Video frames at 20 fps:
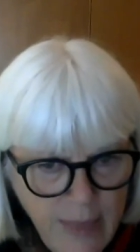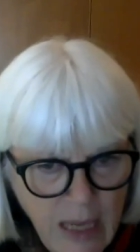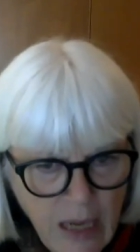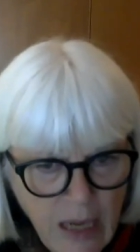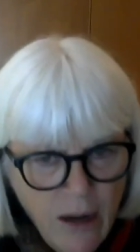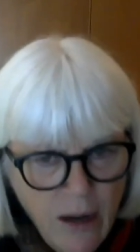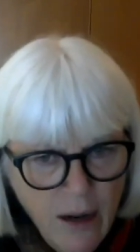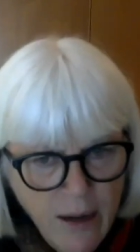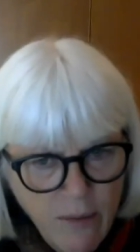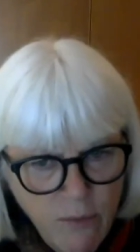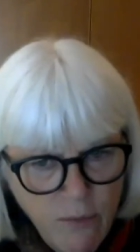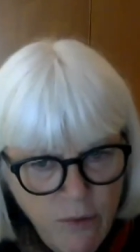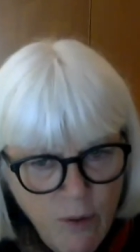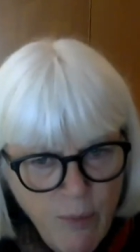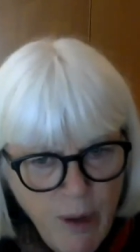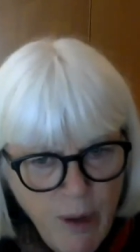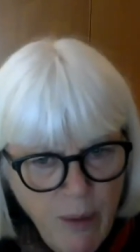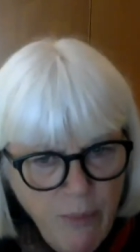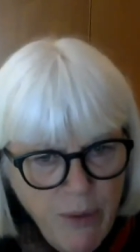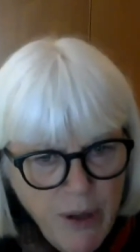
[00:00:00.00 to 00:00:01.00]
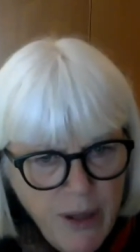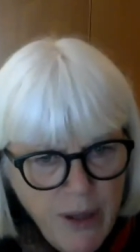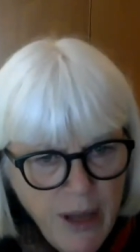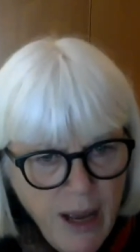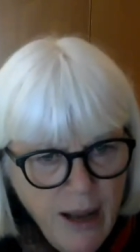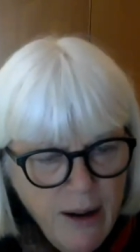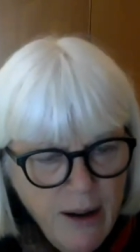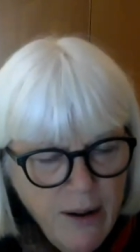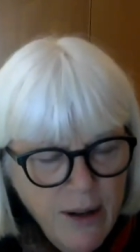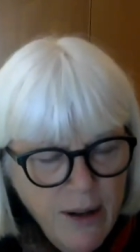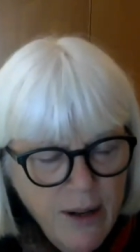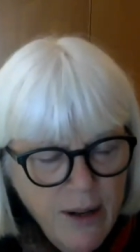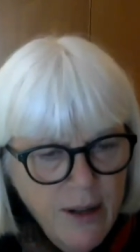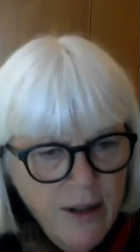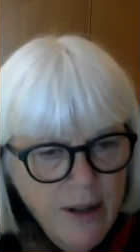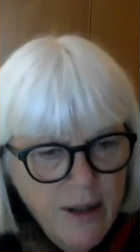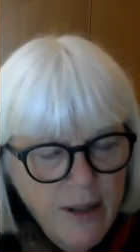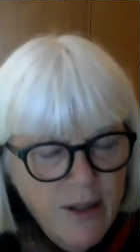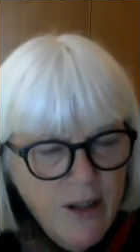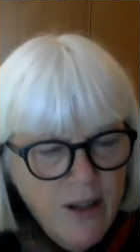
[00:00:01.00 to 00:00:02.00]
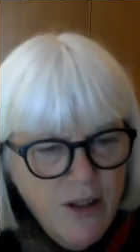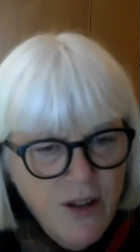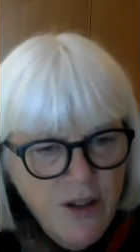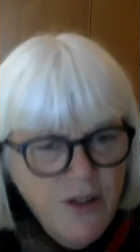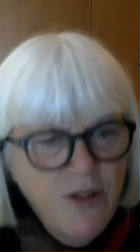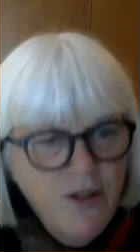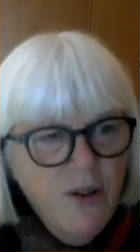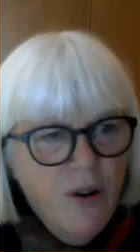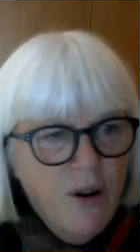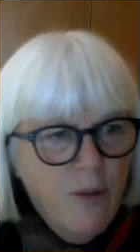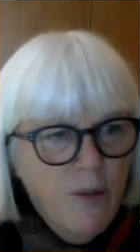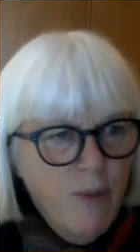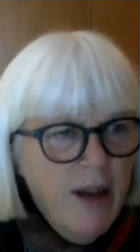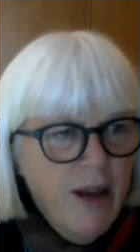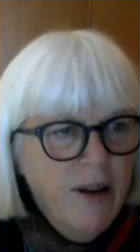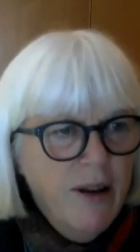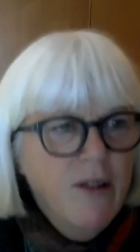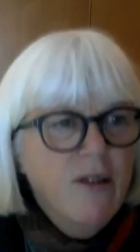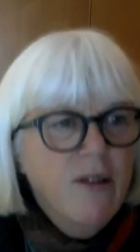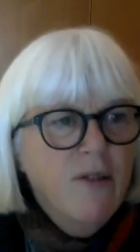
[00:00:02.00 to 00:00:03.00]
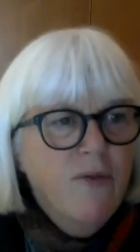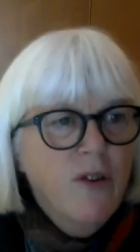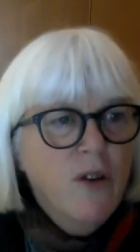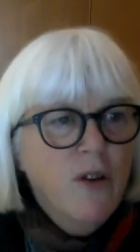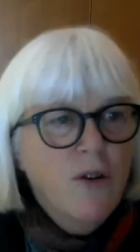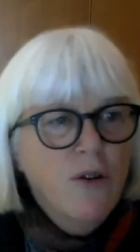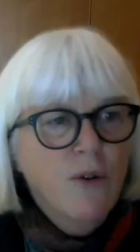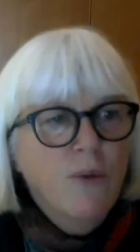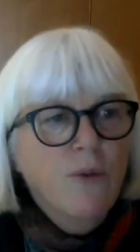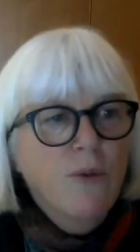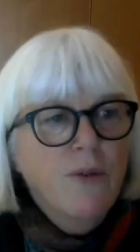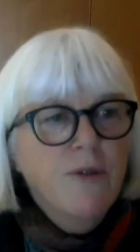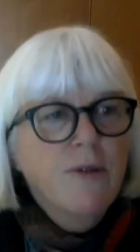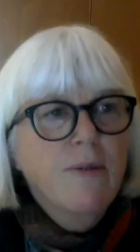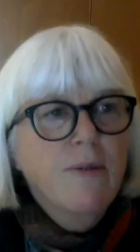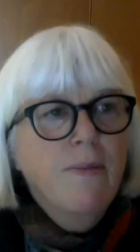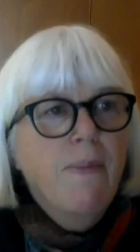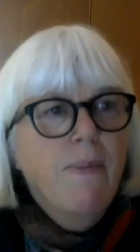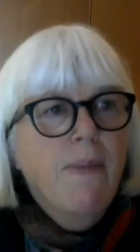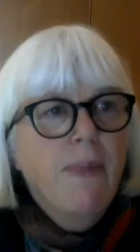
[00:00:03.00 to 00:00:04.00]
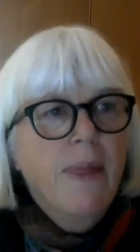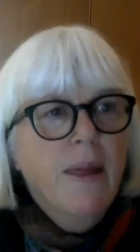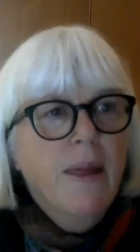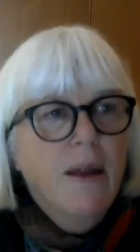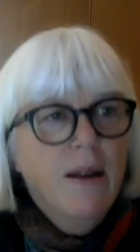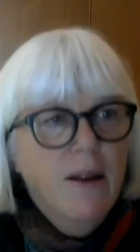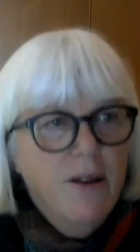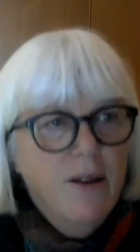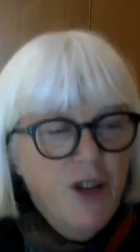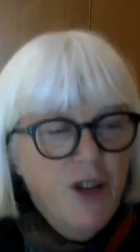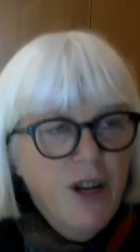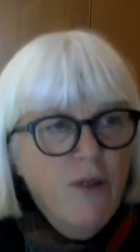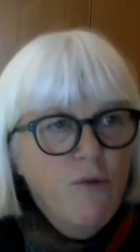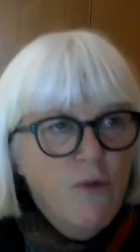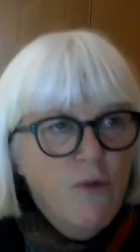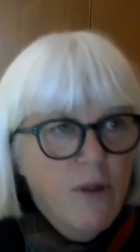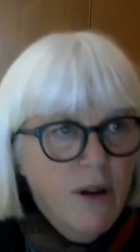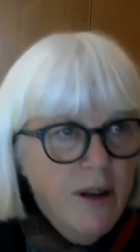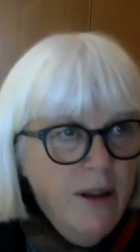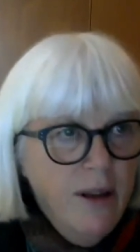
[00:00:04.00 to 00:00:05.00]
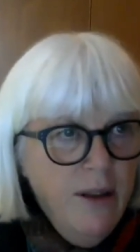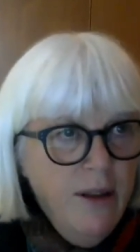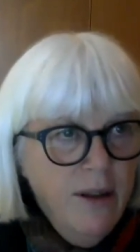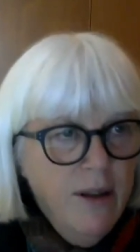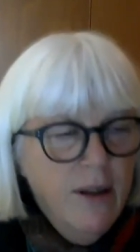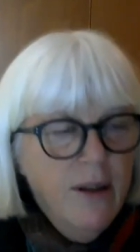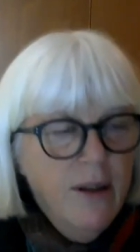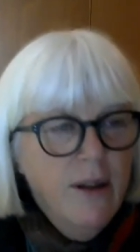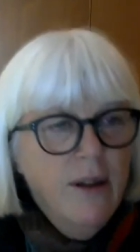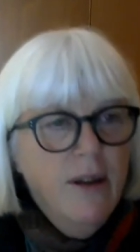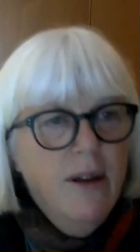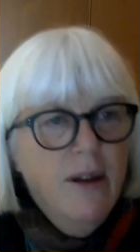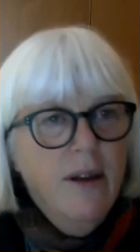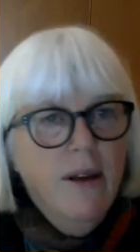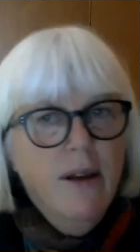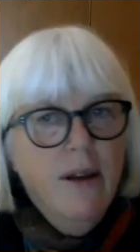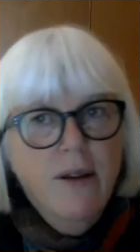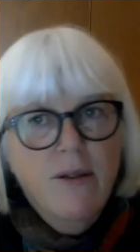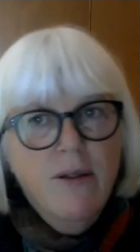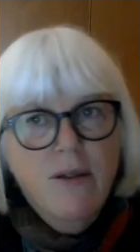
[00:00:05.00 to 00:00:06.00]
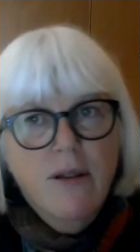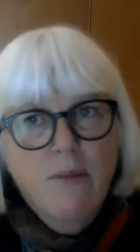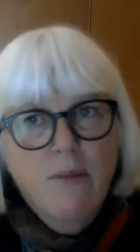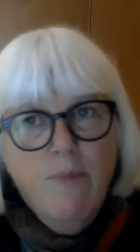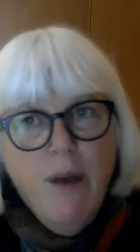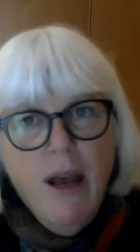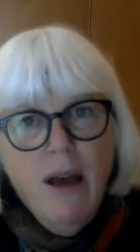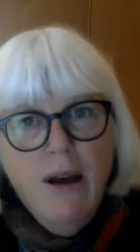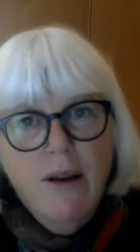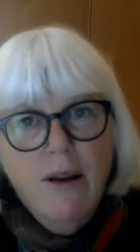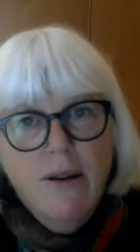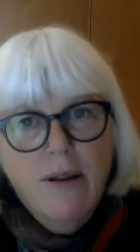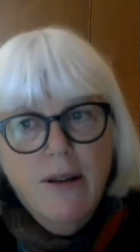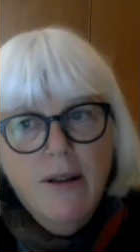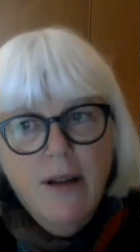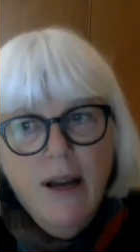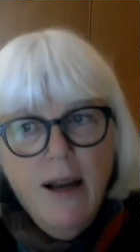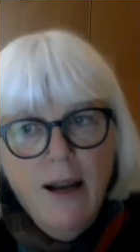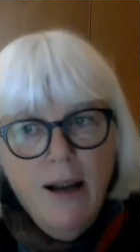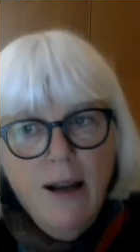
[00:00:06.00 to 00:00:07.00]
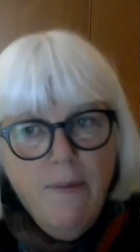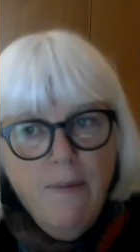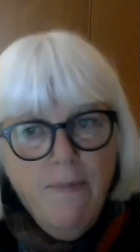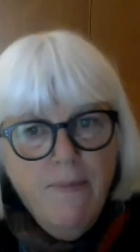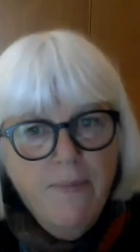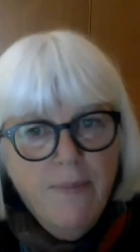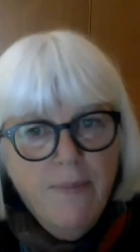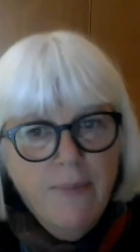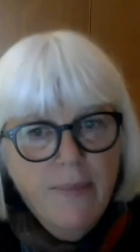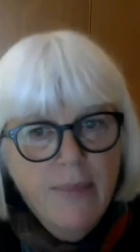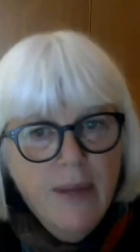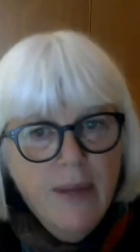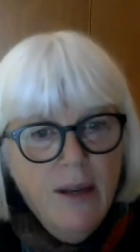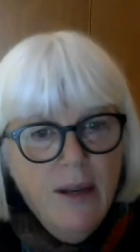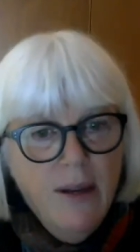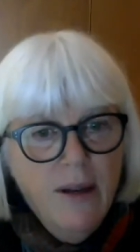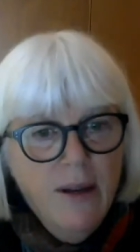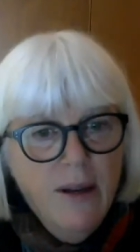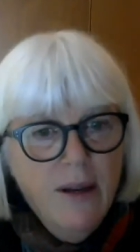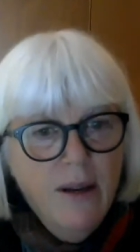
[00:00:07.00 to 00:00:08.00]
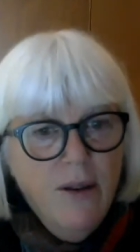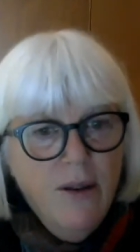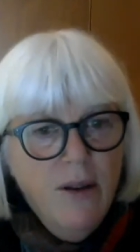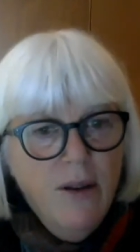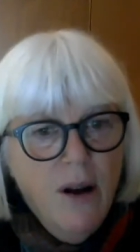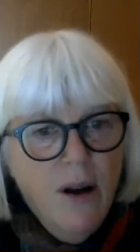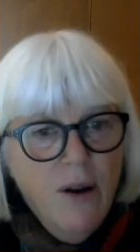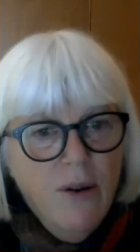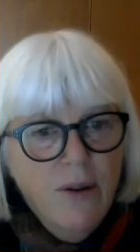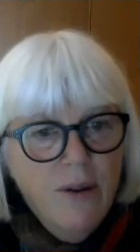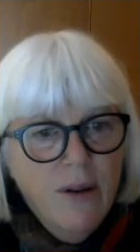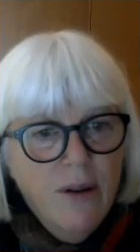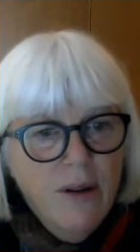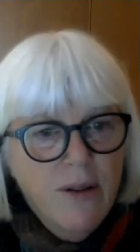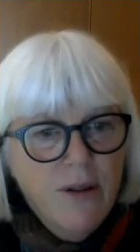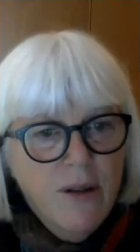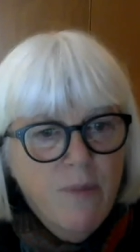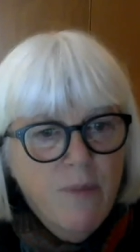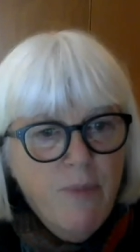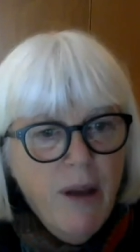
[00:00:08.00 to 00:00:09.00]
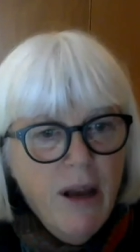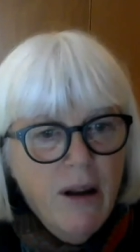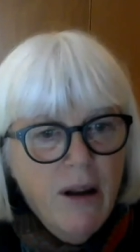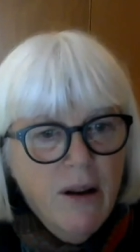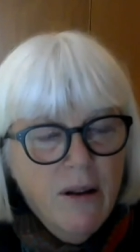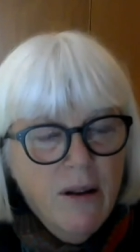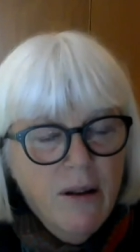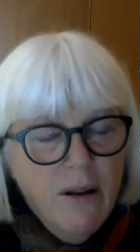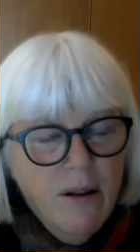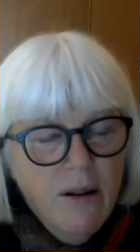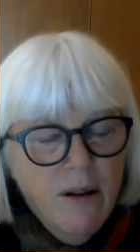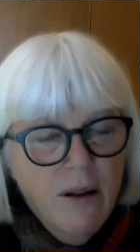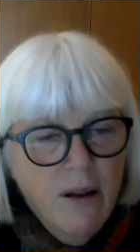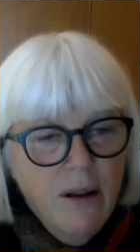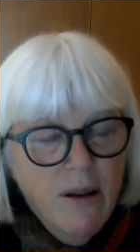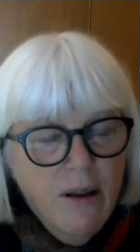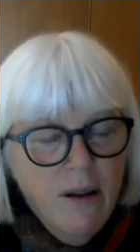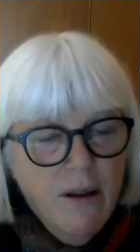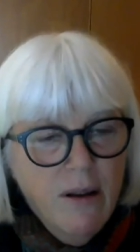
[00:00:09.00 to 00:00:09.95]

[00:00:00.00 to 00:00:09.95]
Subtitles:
remember that this is not about individuals generally. It's about, you know, it's about a